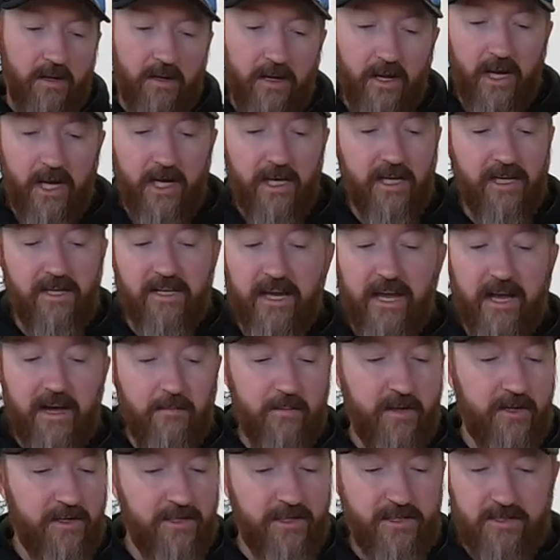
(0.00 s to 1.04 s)
Any
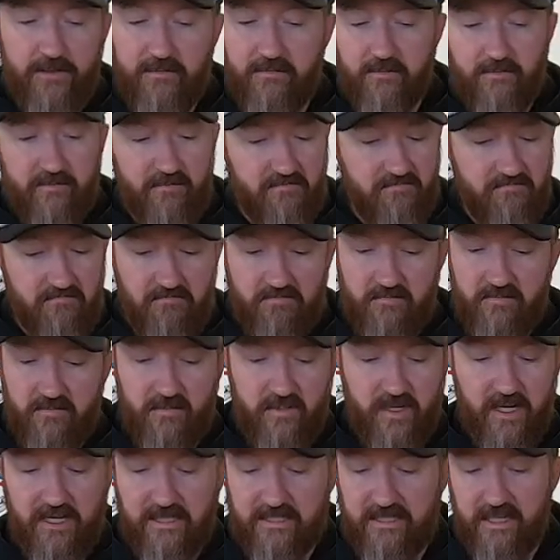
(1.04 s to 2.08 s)
damage,
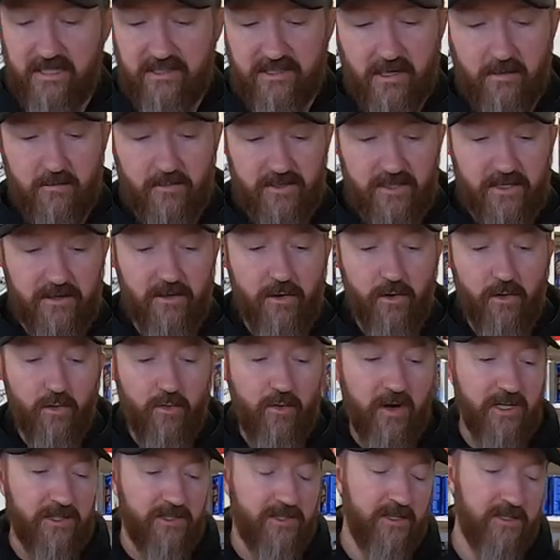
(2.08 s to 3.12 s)
like I said, it's almost a no
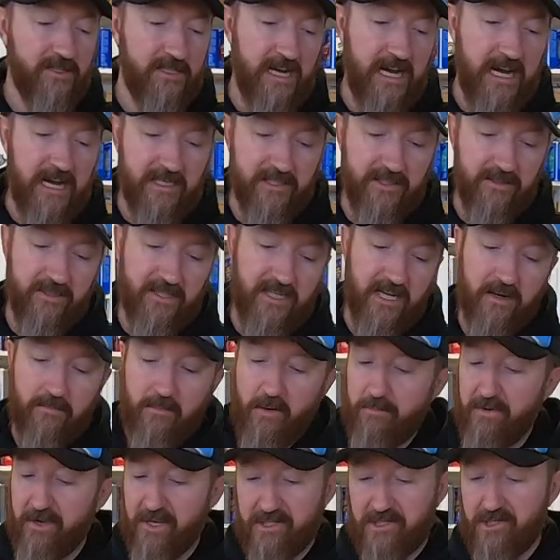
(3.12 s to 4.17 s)
questions asked. You send them
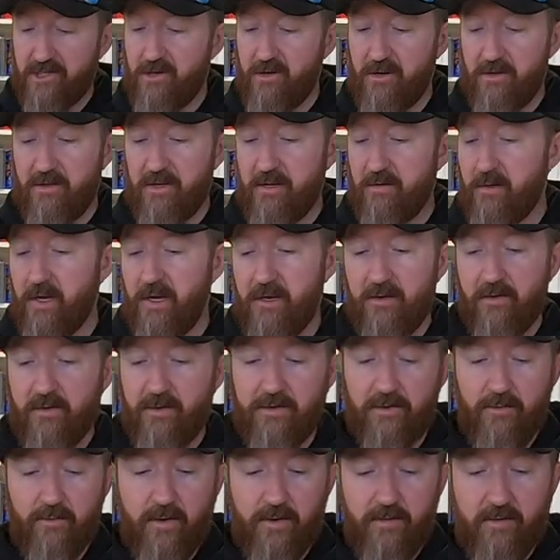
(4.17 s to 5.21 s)
a picture and they'll get you a
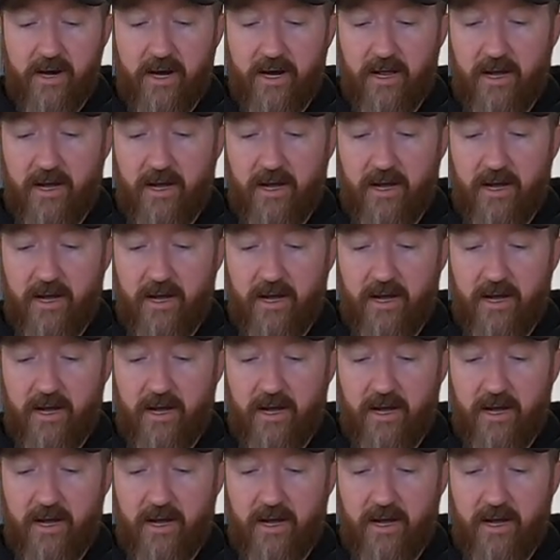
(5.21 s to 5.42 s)
new one right